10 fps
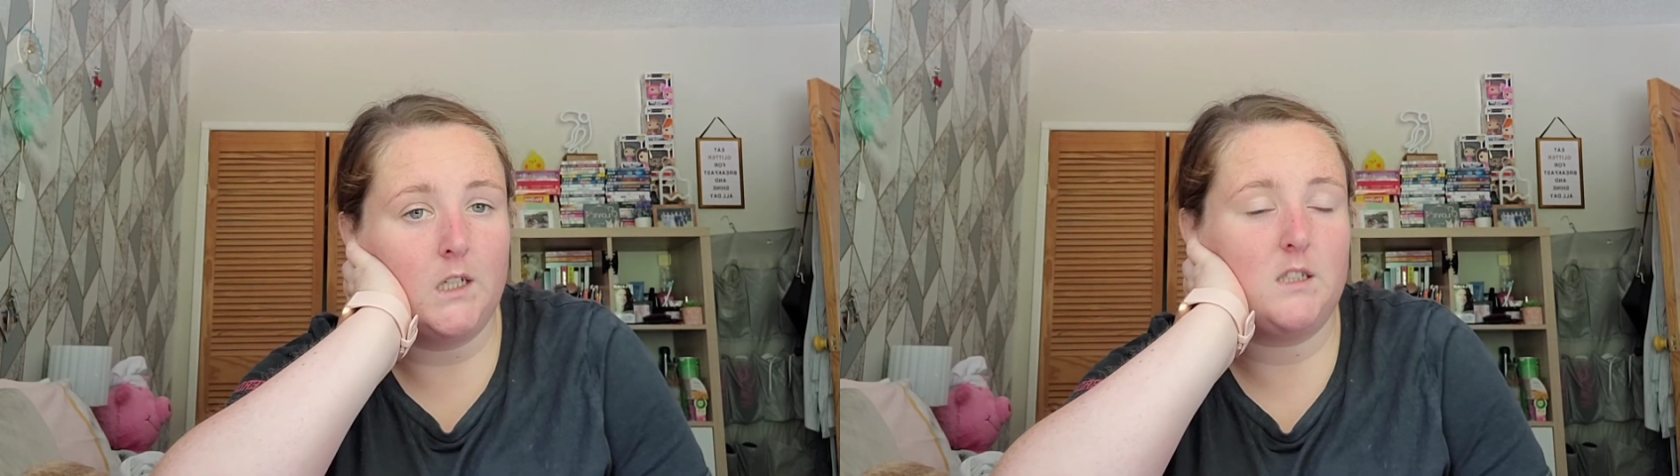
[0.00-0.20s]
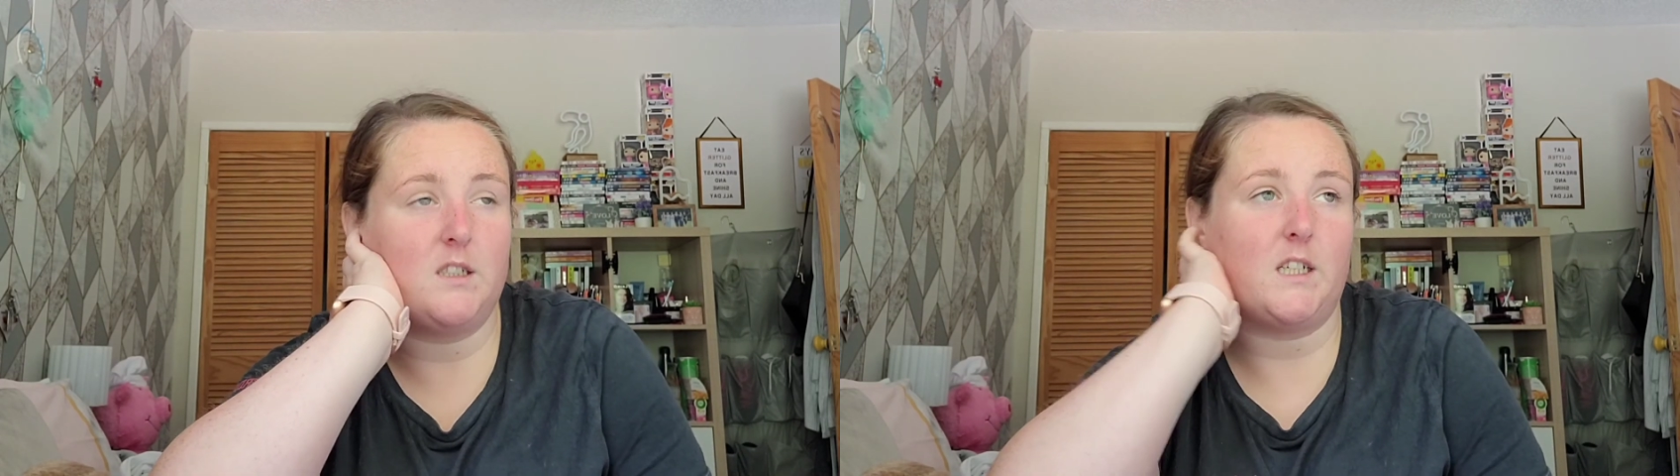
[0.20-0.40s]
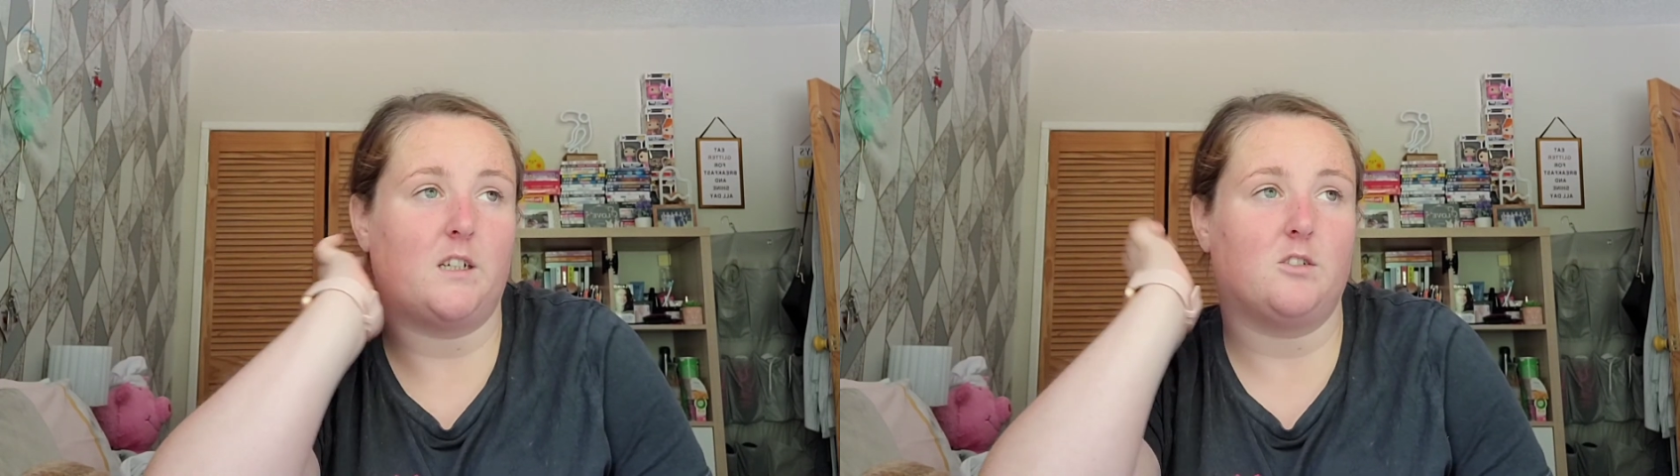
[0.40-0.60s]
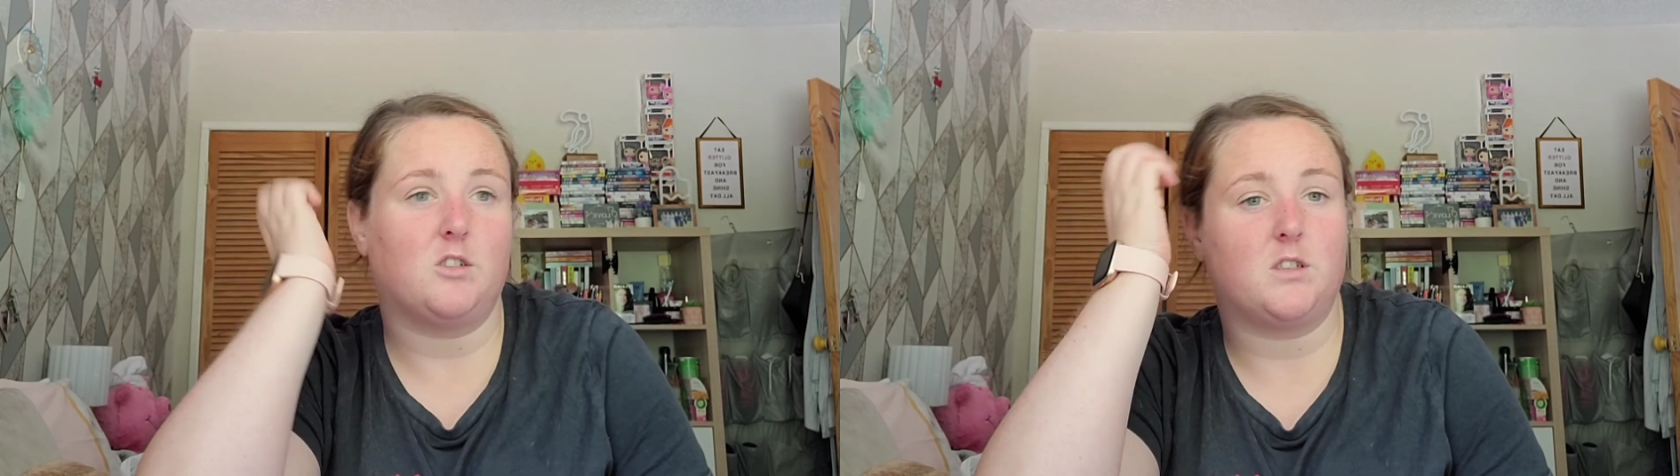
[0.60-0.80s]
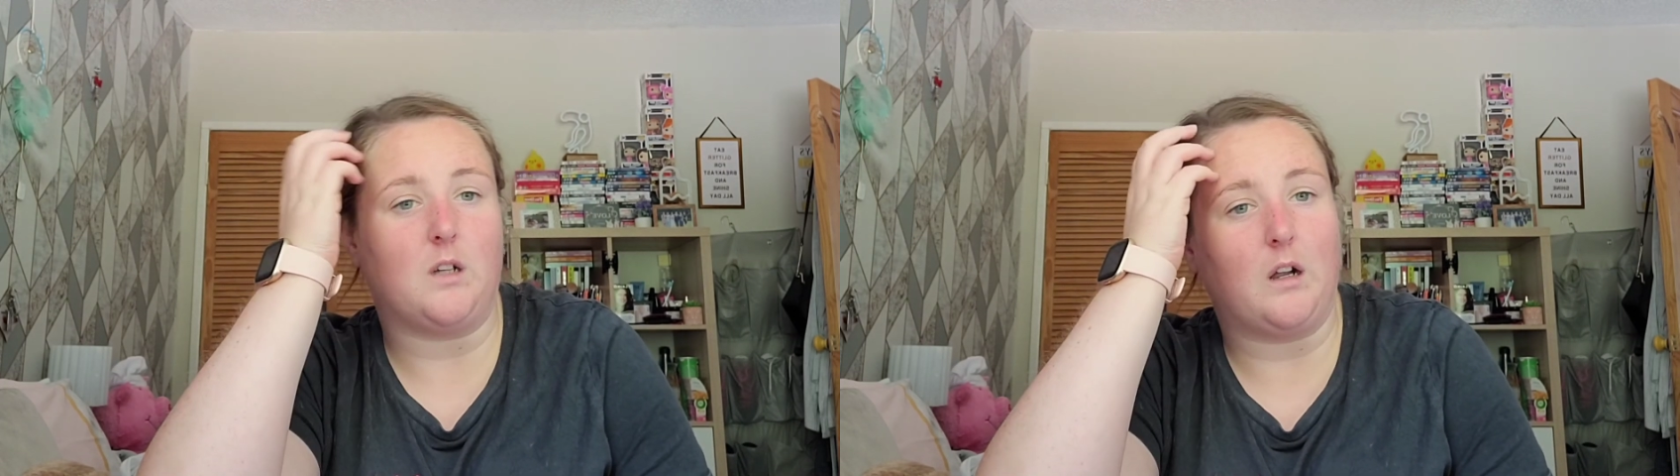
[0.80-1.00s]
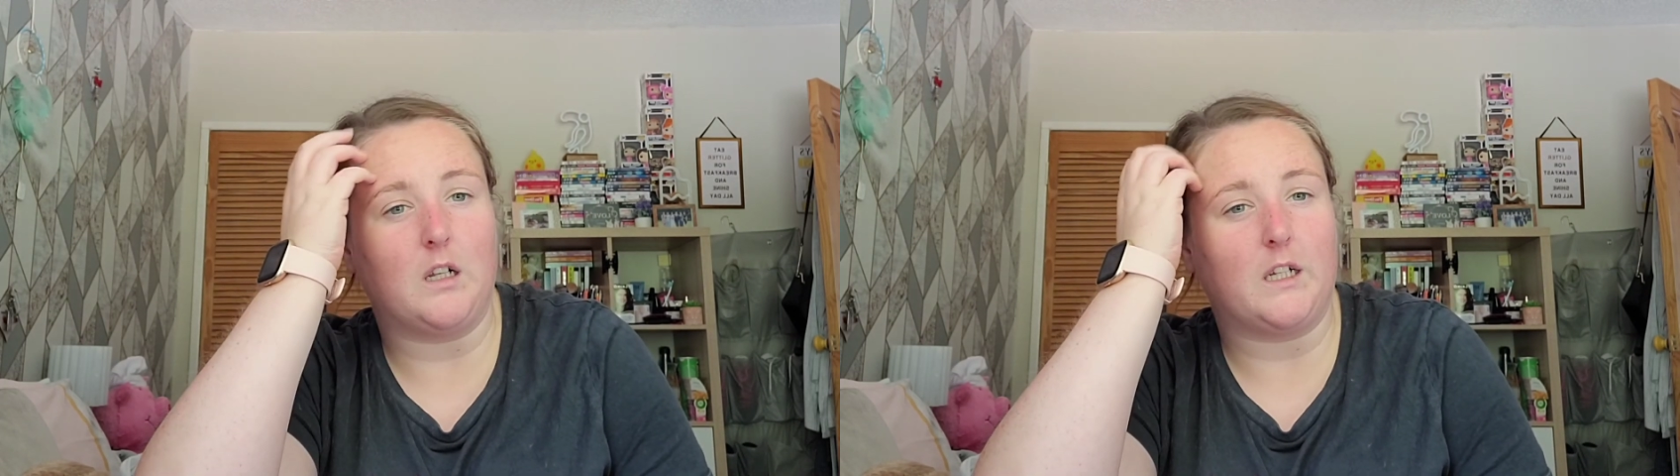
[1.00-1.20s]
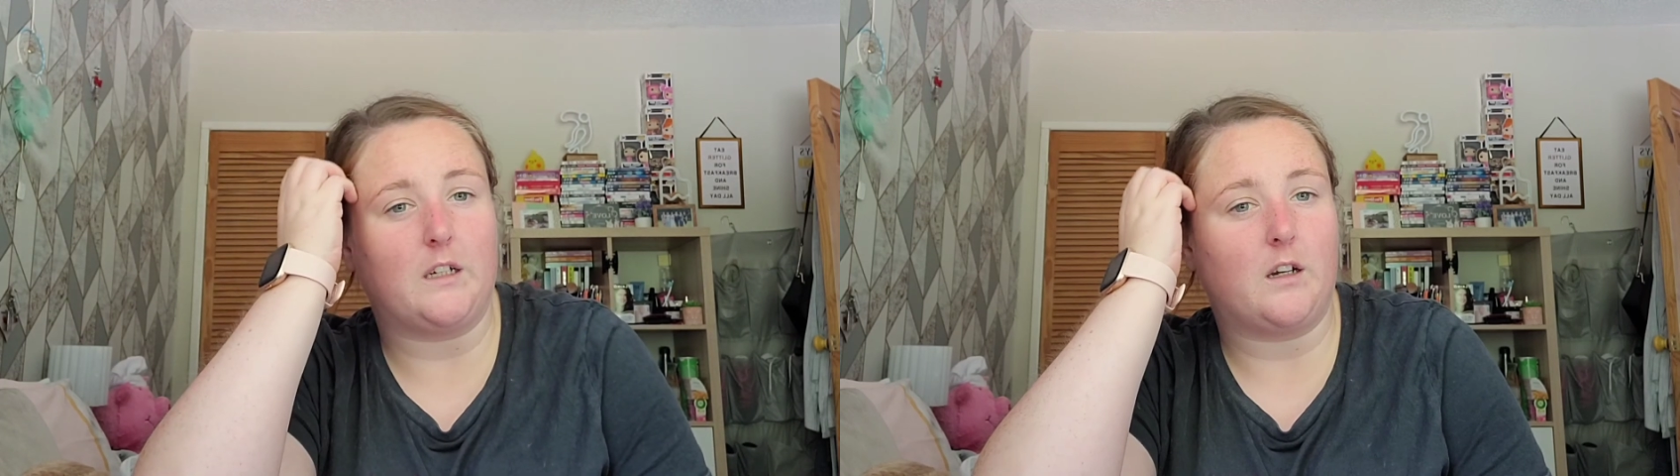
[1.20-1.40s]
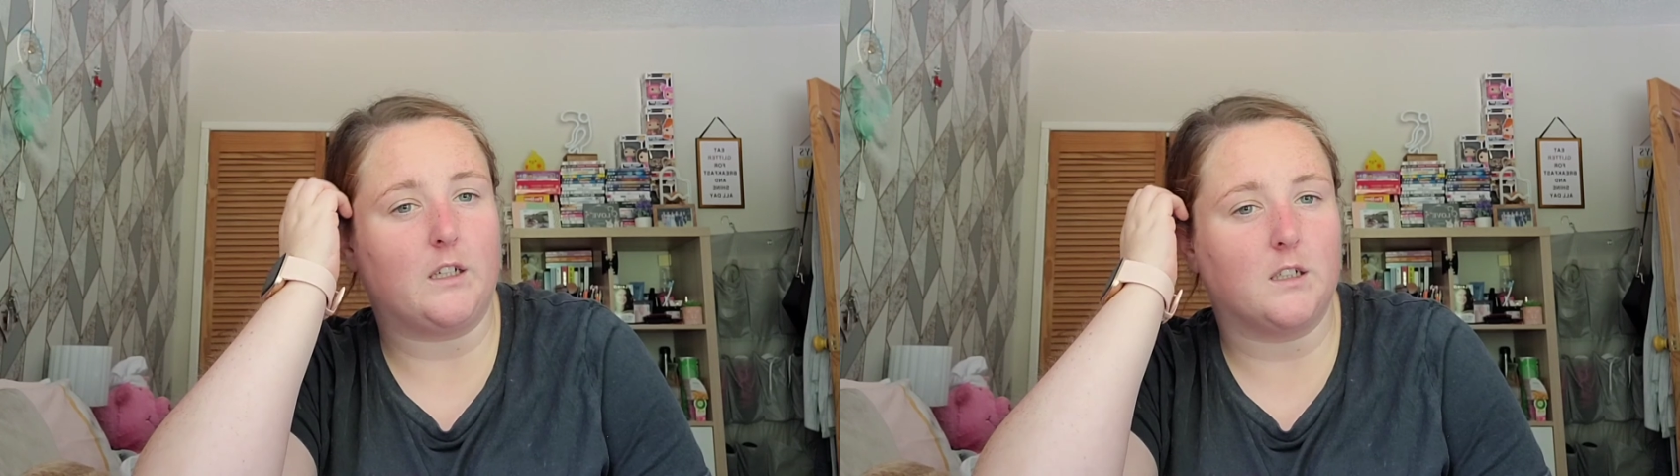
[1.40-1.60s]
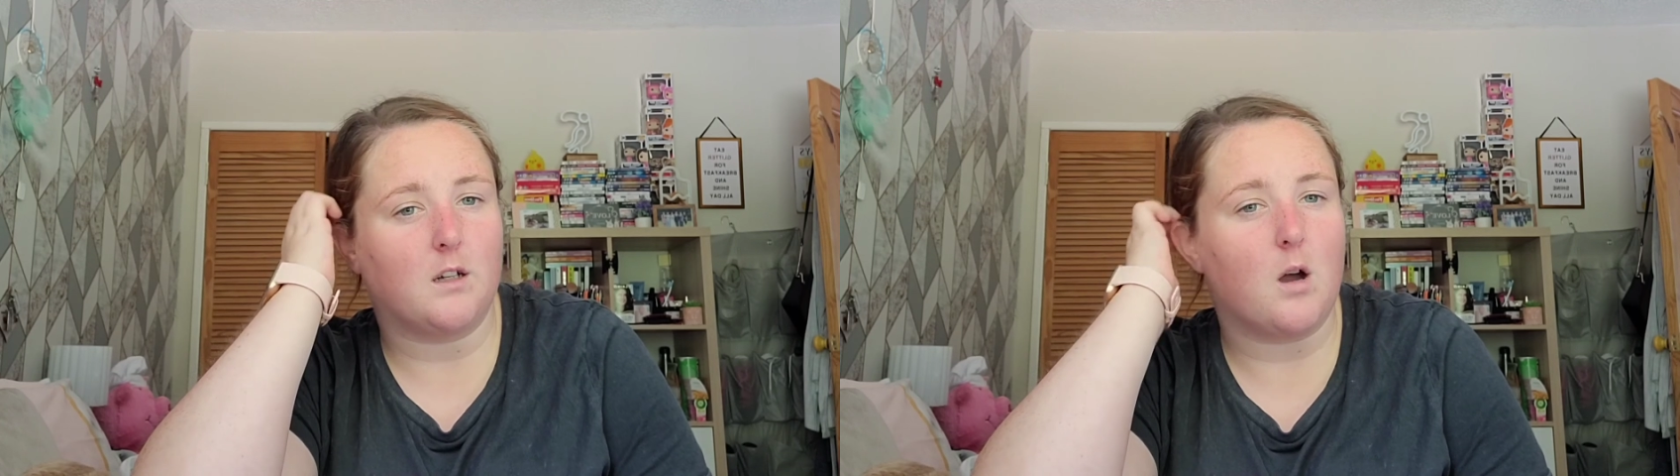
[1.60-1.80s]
So they're just all like kind of